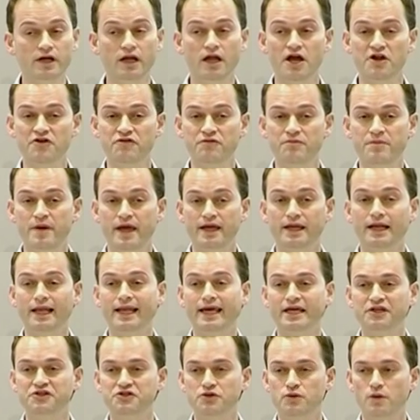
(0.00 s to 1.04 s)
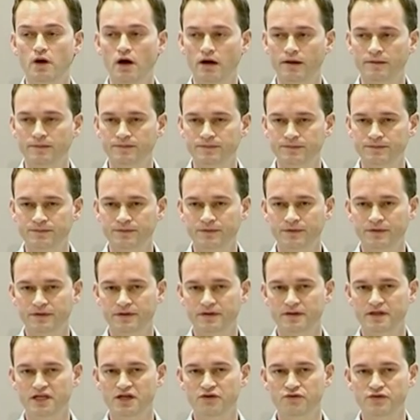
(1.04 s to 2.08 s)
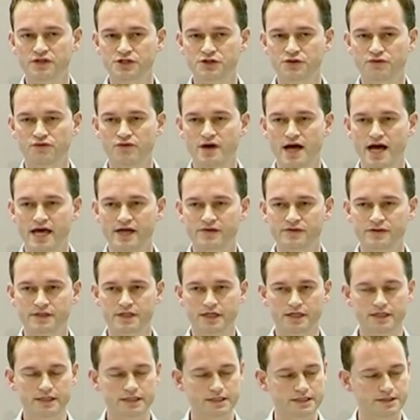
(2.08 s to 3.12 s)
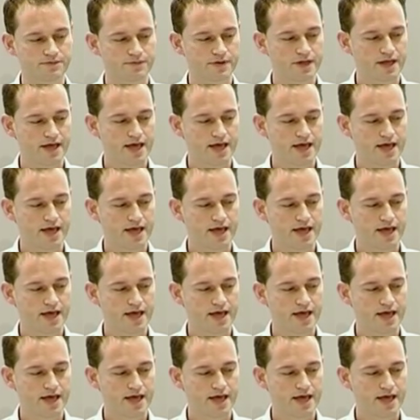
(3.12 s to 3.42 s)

a lot of pain later on, if he survives, that is.